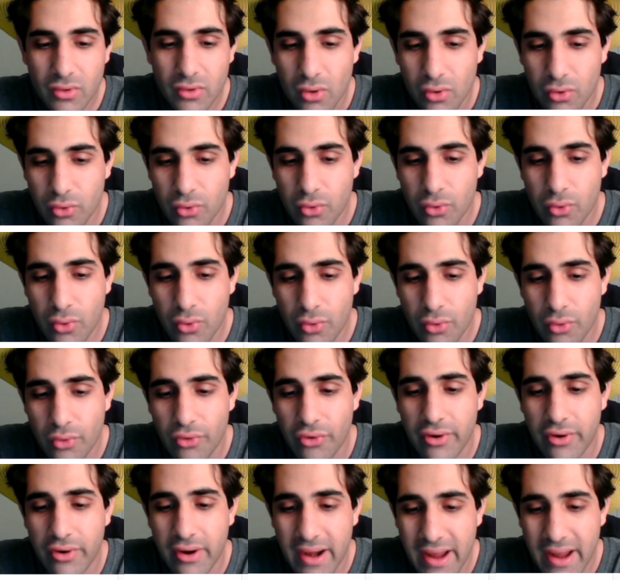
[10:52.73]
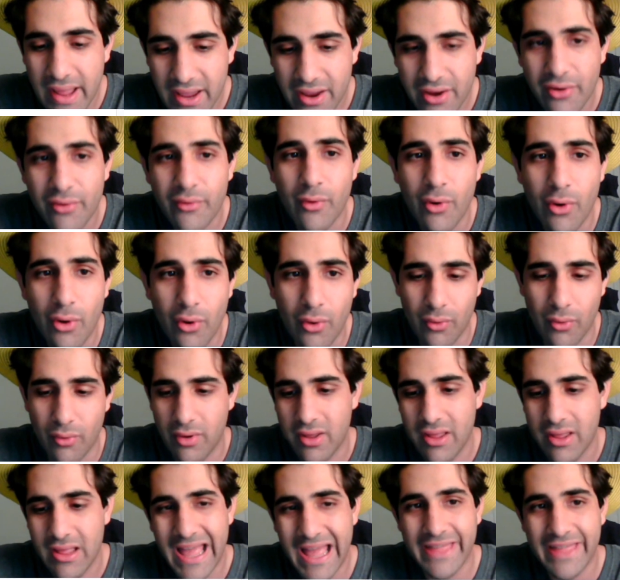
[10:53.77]
Guerrero.
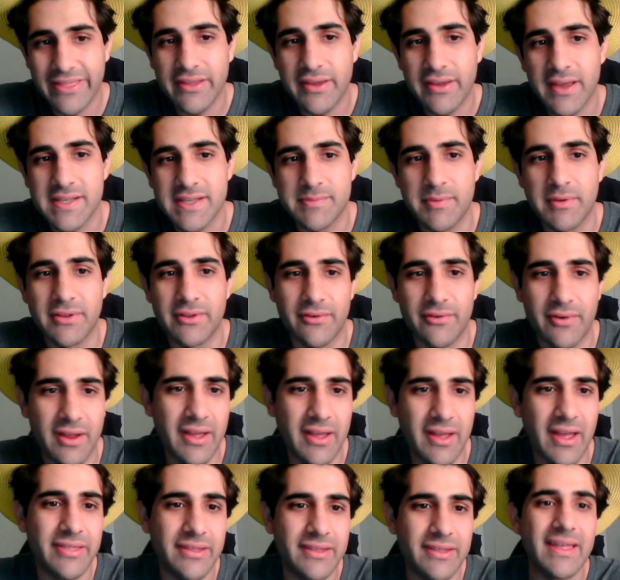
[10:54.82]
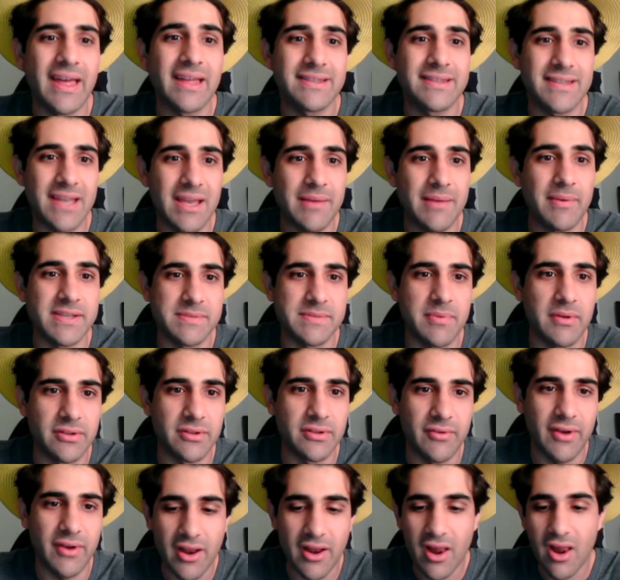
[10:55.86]
I think I spelled it right. I think that time I spelled it
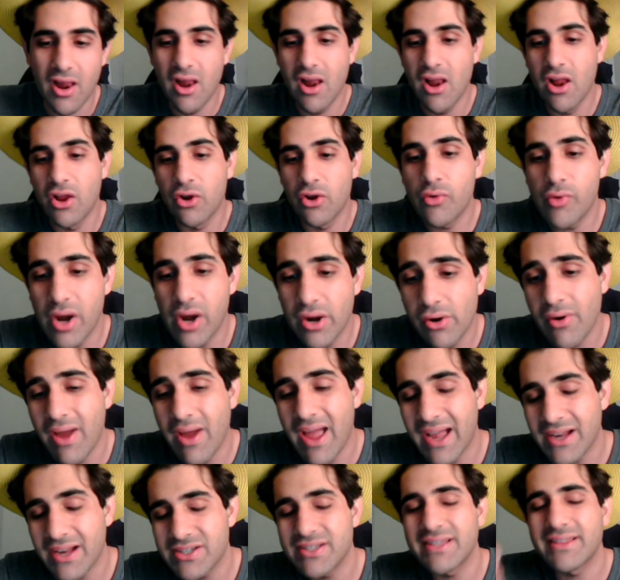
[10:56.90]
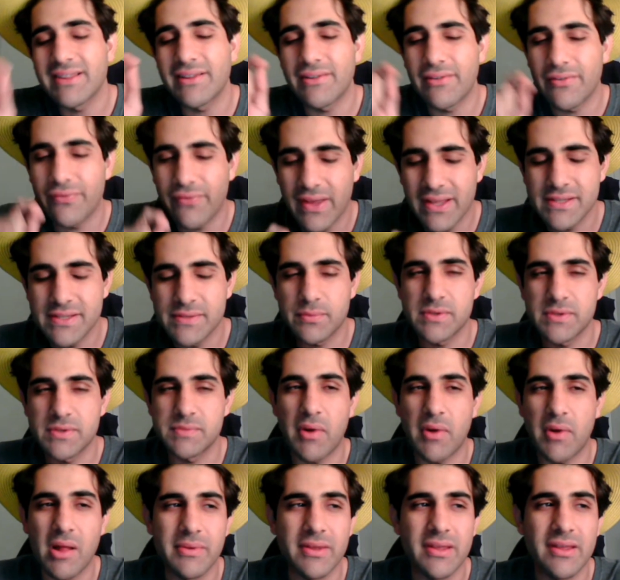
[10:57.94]
right. Guerrero actually in the defense was
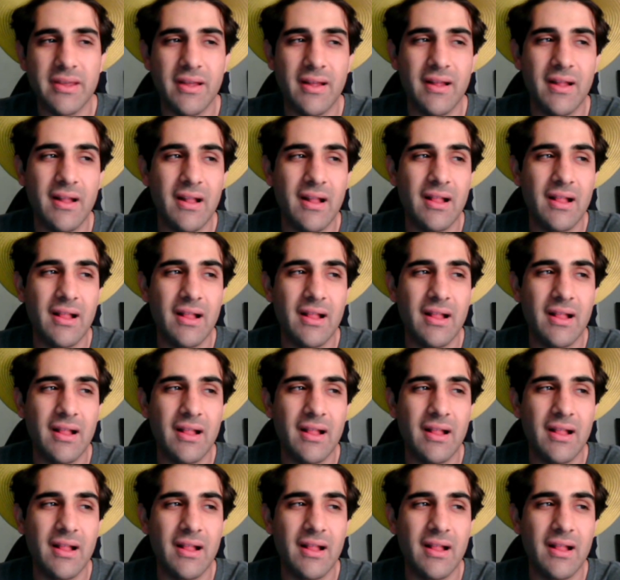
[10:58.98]
probably the